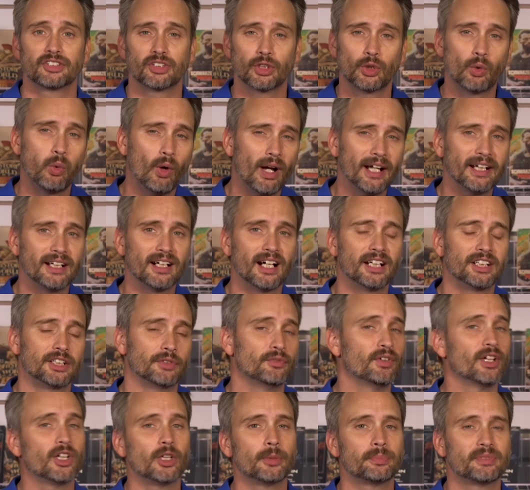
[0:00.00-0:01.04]
So Qui-Gon
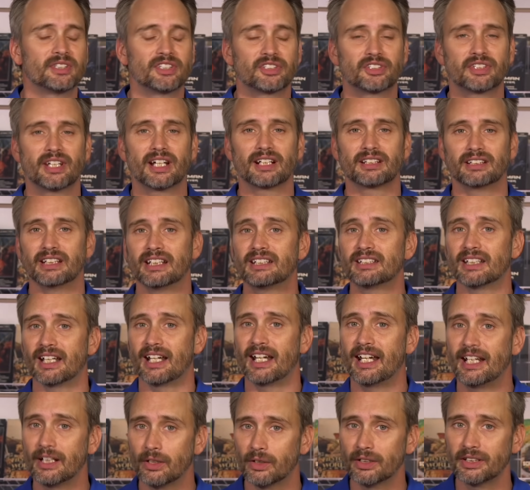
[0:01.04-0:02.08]
developed this technique to
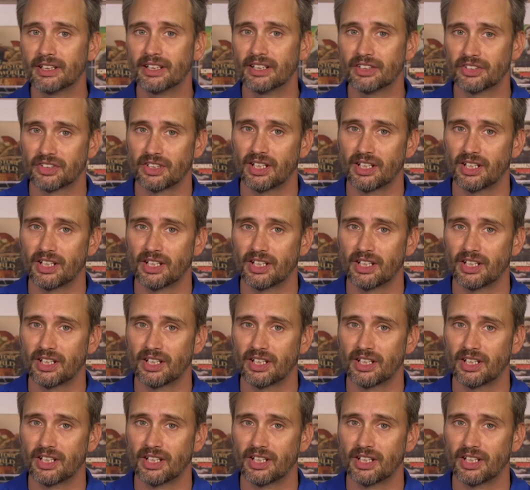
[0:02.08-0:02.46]
hang on to his